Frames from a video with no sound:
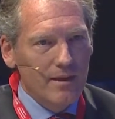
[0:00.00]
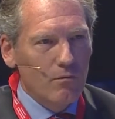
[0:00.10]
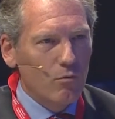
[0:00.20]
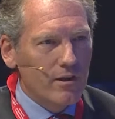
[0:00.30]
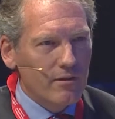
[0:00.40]

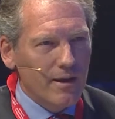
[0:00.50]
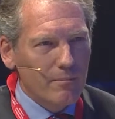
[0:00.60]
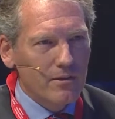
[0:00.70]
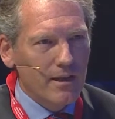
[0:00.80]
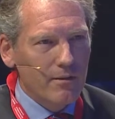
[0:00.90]
Would it have
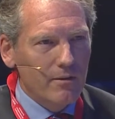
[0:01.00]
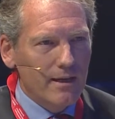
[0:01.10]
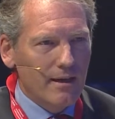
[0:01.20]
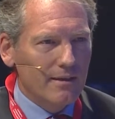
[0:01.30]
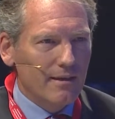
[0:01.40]
happened anyway?
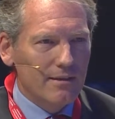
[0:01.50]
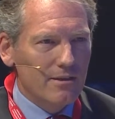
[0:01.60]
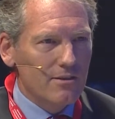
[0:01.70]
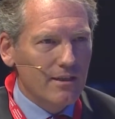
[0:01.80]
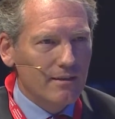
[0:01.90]
I
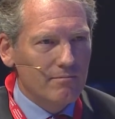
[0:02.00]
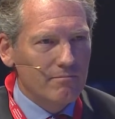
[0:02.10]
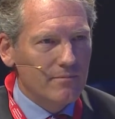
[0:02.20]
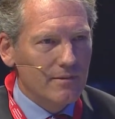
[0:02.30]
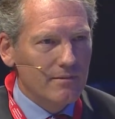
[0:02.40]
just think
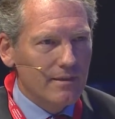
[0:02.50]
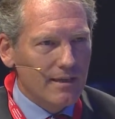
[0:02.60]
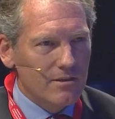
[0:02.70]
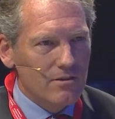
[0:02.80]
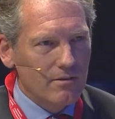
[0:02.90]

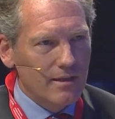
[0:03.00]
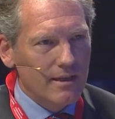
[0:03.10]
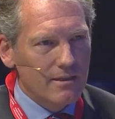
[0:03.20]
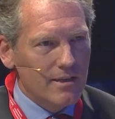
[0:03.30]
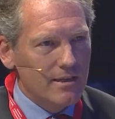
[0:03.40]
that's, in
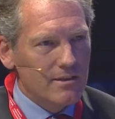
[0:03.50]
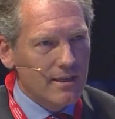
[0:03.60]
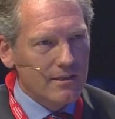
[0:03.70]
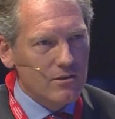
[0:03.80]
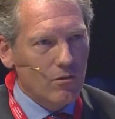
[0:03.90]
a sense,
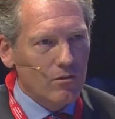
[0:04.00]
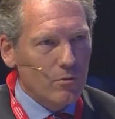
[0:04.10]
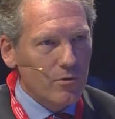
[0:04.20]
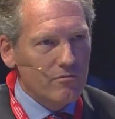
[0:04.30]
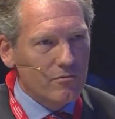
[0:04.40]
that's not the
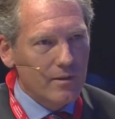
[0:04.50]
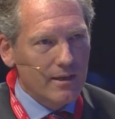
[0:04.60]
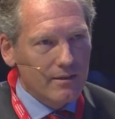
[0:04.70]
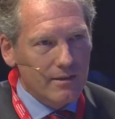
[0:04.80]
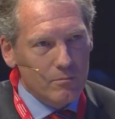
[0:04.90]
point for me.
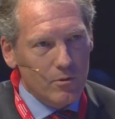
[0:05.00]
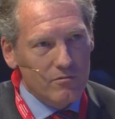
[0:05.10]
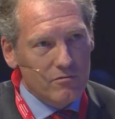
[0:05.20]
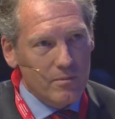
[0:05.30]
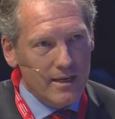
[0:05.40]
The
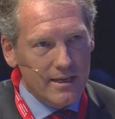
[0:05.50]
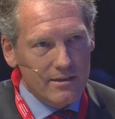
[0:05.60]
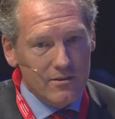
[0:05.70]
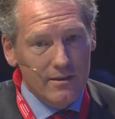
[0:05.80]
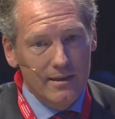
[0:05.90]
point for me
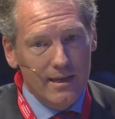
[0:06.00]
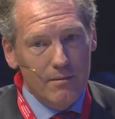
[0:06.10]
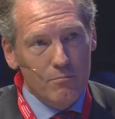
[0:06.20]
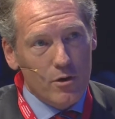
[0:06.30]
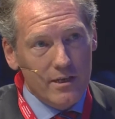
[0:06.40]
is
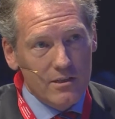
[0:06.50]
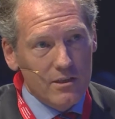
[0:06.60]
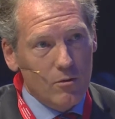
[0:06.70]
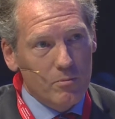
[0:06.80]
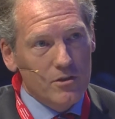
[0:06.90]
embrace
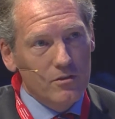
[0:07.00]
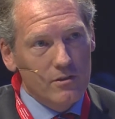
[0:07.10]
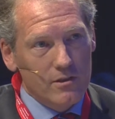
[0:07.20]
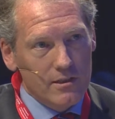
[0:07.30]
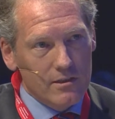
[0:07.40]
the
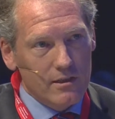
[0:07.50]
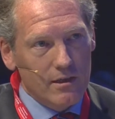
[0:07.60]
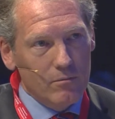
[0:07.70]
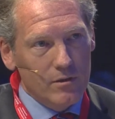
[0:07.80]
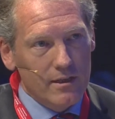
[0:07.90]
opportunities that
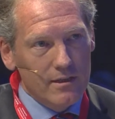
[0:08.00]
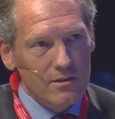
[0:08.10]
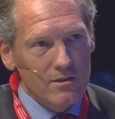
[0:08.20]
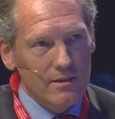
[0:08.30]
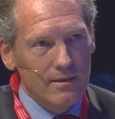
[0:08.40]
come with
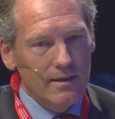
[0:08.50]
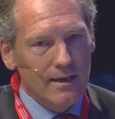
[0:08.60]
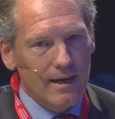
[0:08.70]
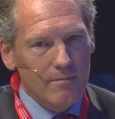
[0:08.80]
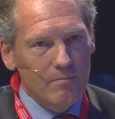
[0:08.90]
this.
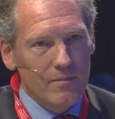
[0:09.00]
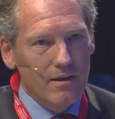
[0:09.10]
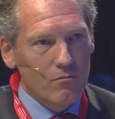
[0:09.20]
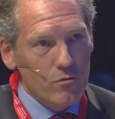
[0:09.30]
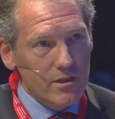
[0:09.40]

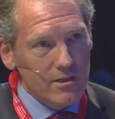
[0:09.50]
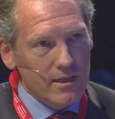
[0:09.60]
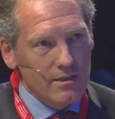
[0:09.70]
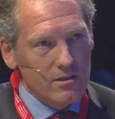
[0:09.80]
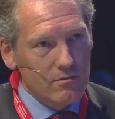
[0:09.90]
Risk
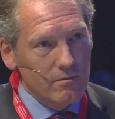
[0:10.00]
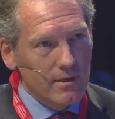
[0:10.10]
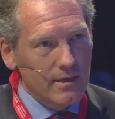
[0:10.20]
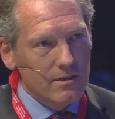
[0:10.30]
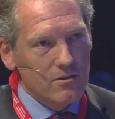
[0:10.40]

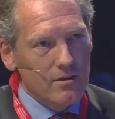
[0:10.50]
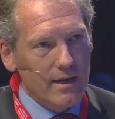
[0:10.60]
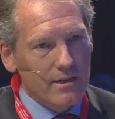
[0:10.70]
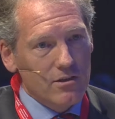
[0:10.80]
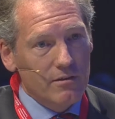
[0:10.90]
is
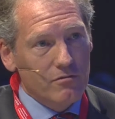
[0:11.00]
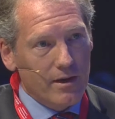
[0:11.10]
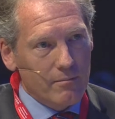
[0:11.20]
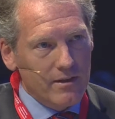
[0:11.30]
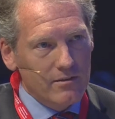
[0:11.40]
actually
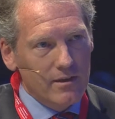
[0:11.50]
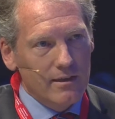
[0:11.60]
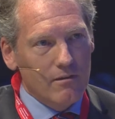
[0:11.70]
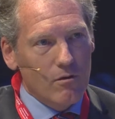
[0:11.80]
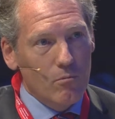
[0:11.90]
fragmenting.
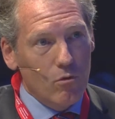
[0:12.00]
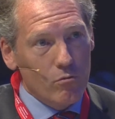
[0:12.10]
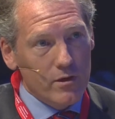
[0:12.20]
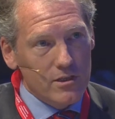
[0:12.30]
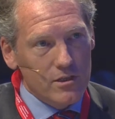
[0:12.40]
There are more
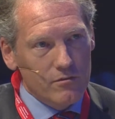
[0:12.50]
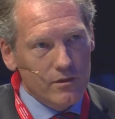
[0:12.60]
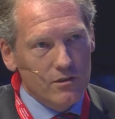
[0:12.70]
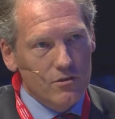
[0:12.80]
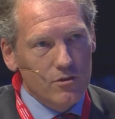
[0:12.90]
risks for
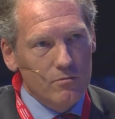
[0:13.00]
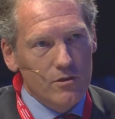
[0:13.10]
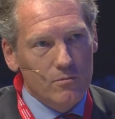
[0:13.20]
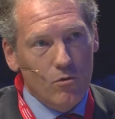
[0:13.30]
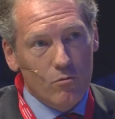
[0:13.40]

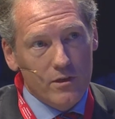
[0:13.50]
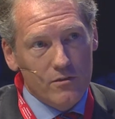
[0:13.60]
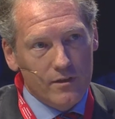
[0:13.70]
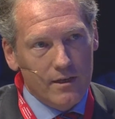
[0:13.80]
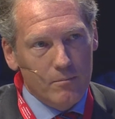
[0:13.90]
consumers, more risks
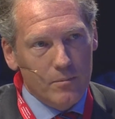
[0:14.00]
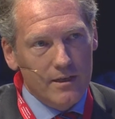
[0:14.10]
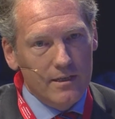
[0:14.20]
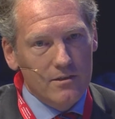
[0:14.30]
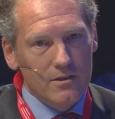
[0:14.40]
for
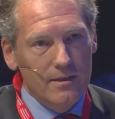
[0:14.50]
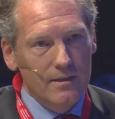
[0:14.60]
companies.